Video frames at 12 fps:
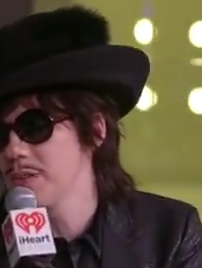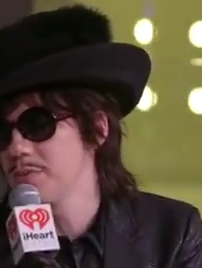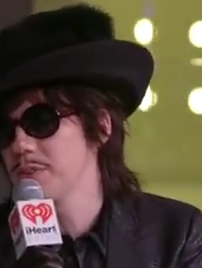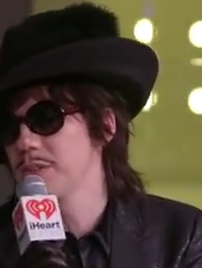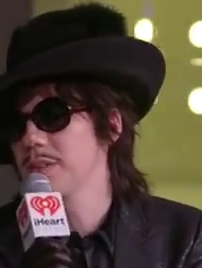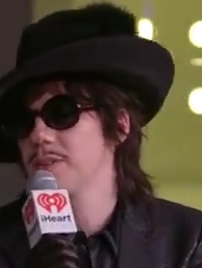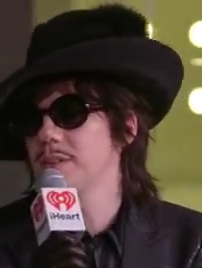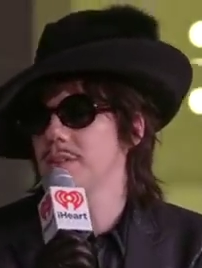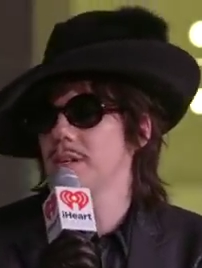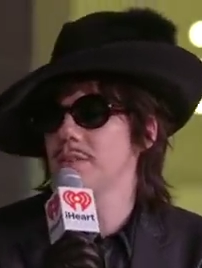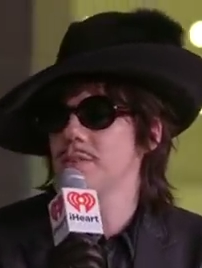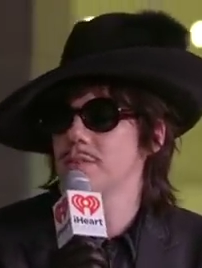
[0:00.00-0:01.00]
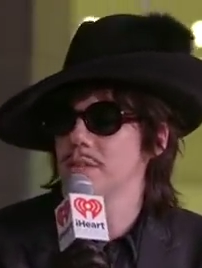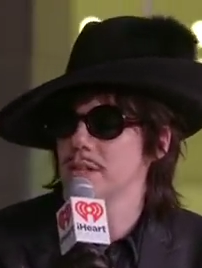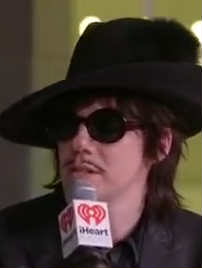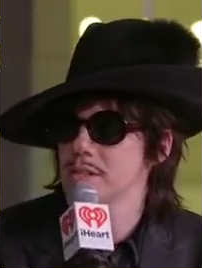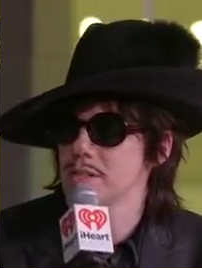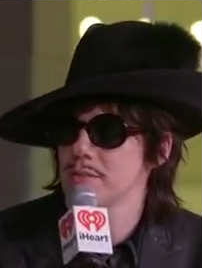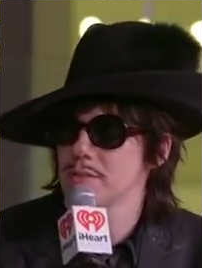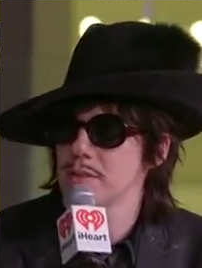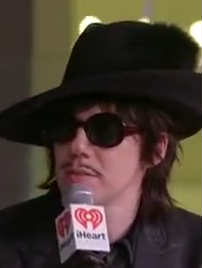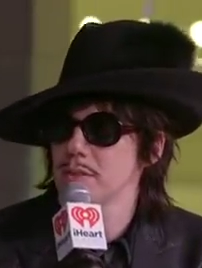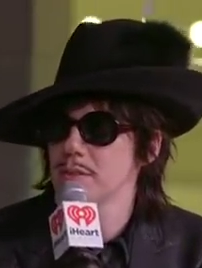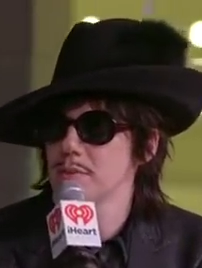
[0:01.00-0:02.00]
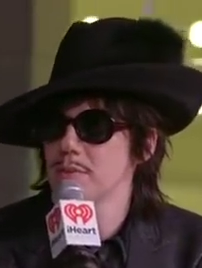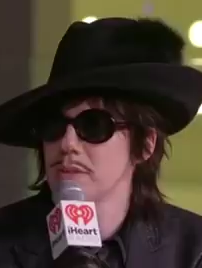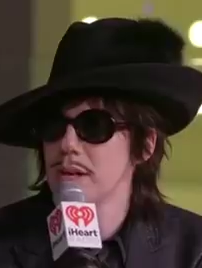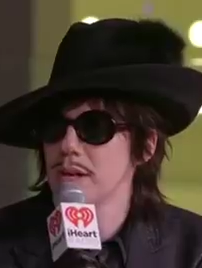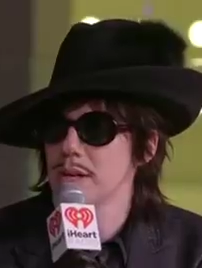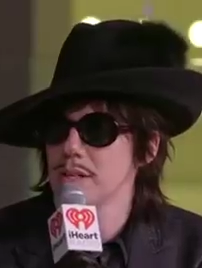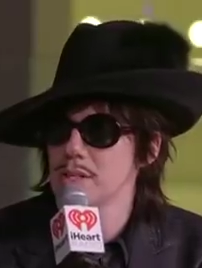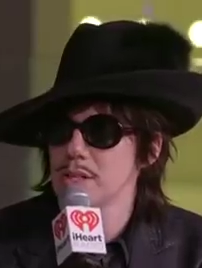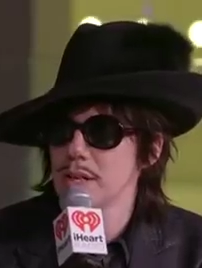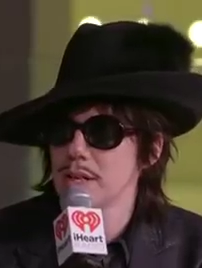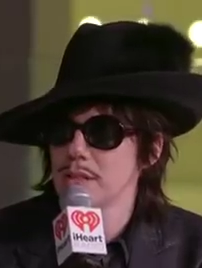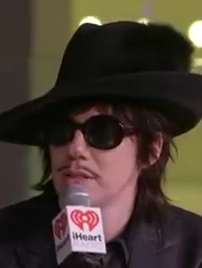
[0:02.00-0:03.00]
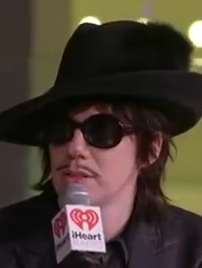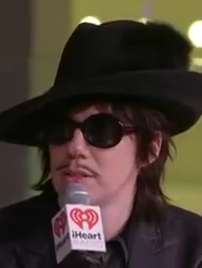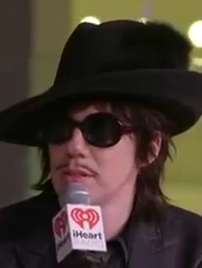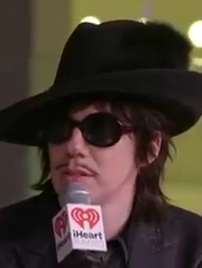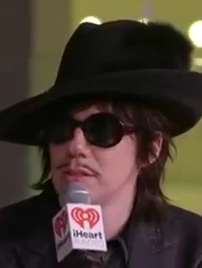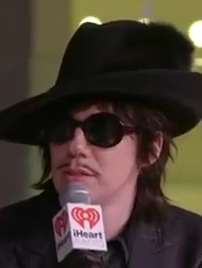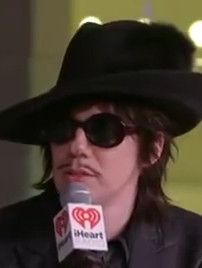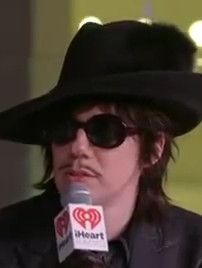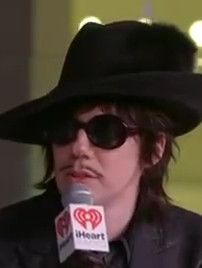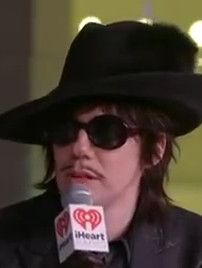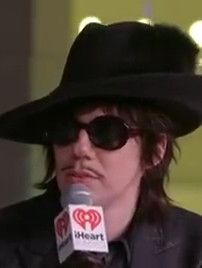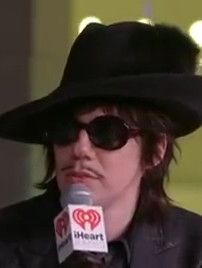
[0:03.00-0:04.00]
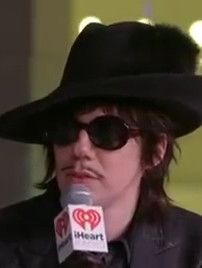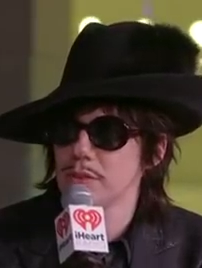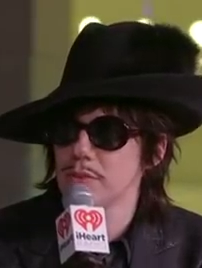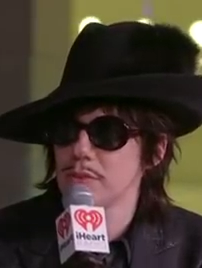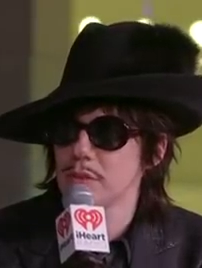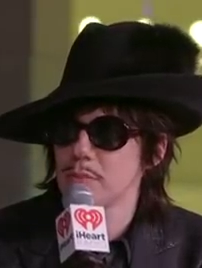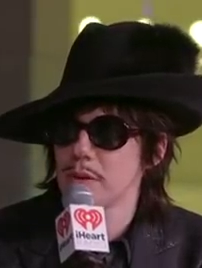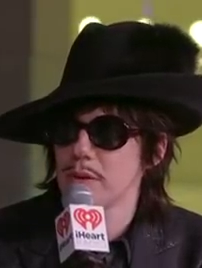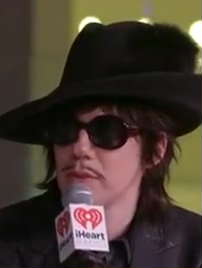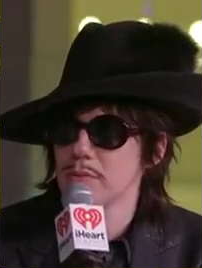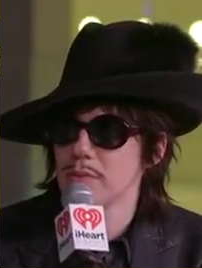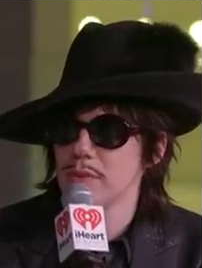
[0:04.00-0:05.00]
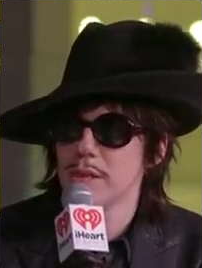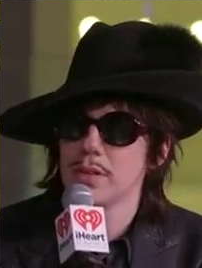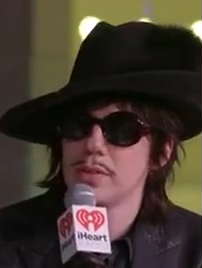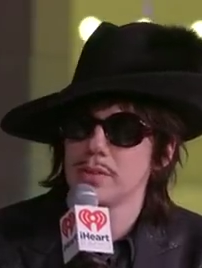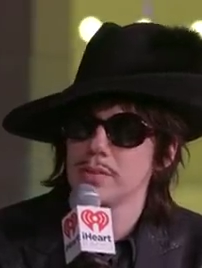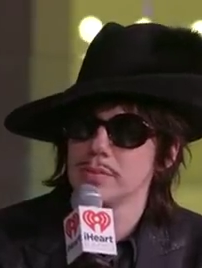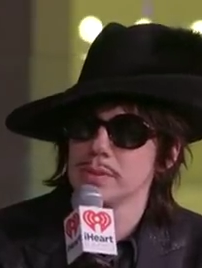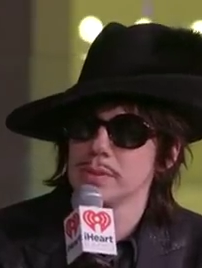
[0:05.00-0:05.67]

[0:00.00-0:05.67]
definitely done things at that age that I do not feel very proud of at all.